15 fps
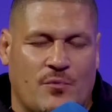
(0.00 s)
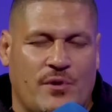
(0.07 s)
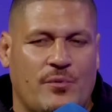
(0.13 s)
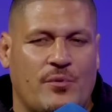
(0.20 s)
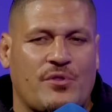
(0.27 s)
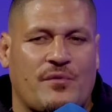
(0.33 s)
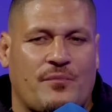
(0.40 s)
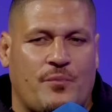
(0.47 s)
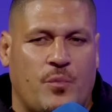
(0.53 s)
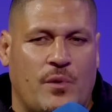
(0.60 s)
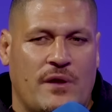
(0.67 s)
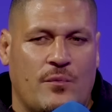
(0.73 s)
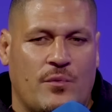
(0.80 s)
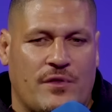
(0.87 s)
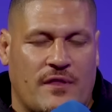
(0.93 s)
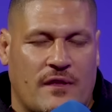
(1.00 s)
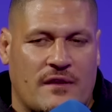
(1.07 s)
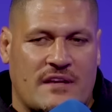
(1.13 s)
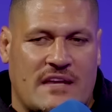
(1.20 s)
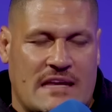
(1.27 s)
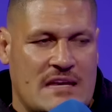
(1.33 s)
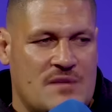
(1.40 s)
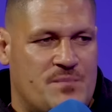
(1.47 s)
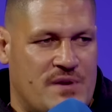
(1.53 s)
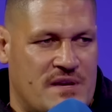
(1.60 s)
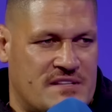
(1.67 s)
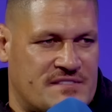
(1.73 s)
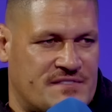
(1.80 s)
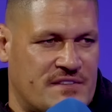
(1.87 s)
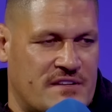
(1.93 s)
we were the guinea
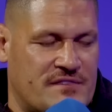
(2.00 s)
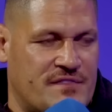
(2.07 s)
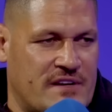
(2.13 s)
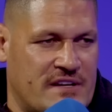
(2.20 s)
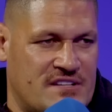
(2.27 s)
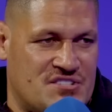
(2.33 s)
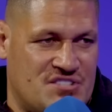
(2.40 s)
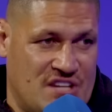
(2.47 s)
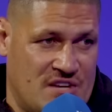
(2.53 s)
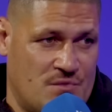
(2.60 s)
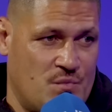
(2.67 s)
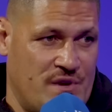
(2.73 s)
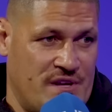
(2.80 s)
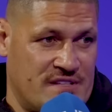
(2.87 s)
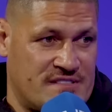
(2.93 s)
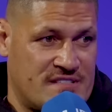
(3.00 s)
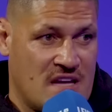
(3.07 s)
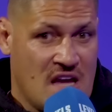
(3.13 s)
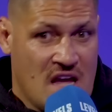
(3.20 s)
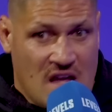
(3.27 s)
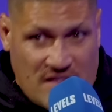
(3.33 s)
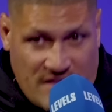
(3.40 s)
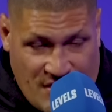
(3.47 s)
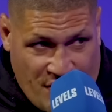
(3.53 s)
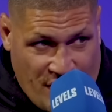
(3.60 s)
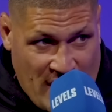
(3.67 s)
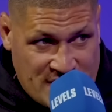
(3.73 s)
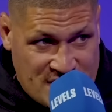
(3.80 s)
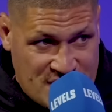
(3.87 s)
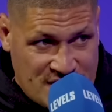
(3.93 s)
pigs for the fucking chicken wings, the
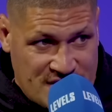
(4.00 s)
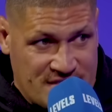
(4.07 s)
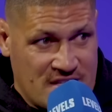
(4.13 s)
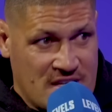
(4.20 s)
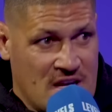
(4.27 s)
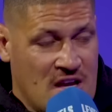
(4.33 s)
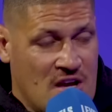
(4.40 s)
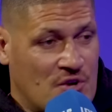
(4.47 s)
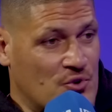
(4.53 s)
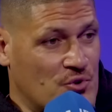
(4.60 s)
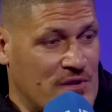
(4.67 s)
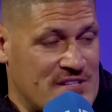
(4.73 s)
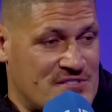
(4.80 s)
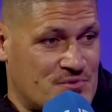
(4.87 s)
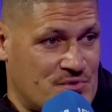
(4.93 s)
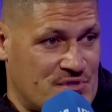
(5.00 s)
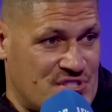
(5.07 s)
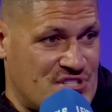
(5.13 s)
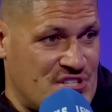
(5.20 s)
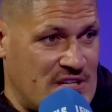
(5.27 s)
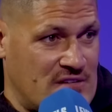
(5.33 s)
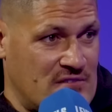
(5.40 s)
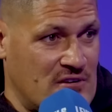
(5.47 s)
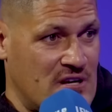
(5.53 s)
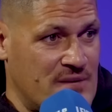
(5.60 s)
crunches and all that sort of shit, right?